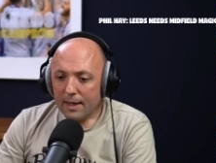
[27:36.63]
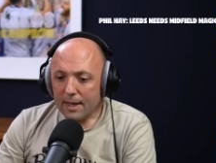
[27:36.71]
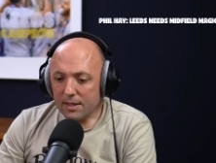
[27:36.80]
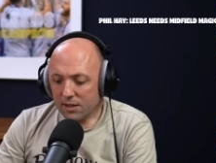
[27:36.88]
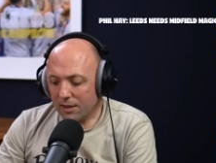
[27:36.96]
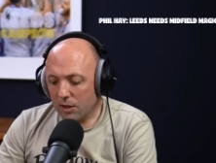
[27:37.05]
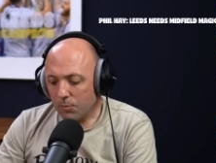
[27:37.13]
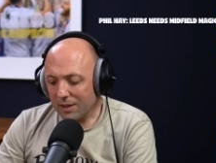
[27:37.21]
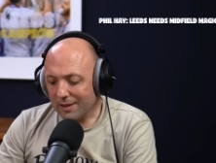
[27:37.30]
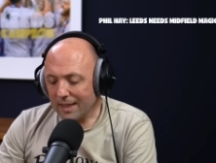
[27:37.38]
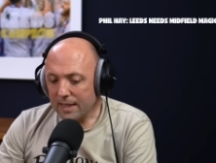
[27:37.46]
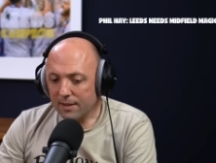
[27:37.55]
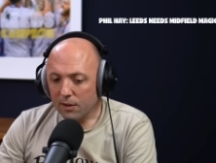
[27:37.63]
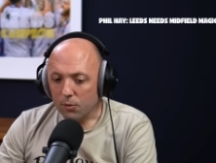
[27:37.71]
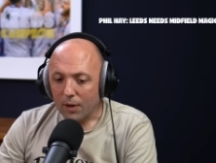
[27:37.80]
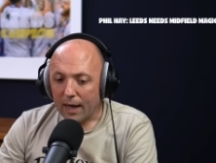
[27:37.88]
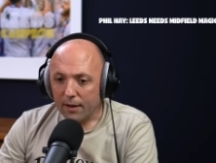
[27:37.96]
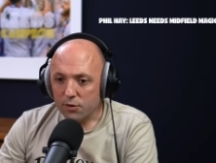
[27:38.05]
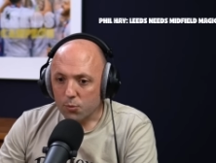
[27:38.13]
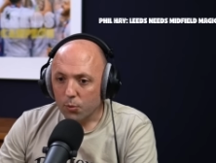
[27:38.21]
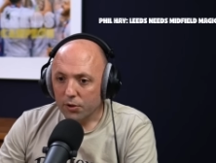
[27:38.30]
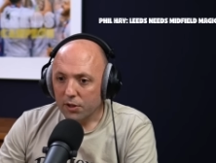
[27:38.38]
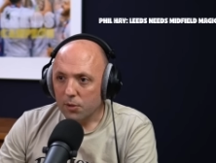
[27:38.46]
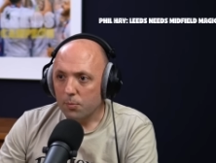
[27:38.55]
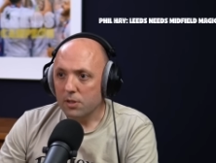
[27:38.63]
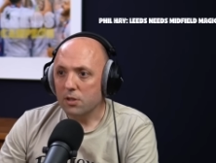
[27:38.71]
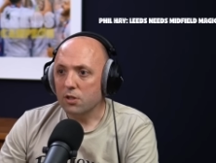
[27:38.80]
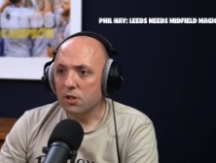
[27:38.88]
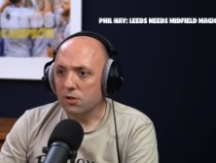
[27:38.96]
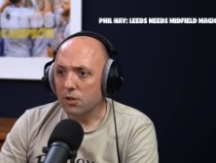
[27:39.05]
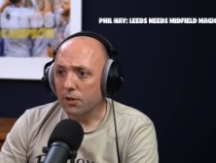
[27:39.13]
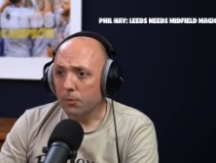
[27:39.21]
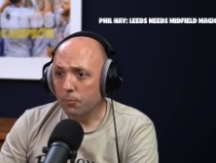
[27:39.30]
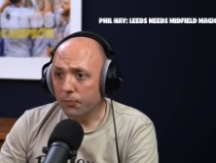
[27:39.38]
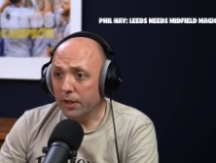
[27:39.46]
it's kind of been laid out as one of the positions that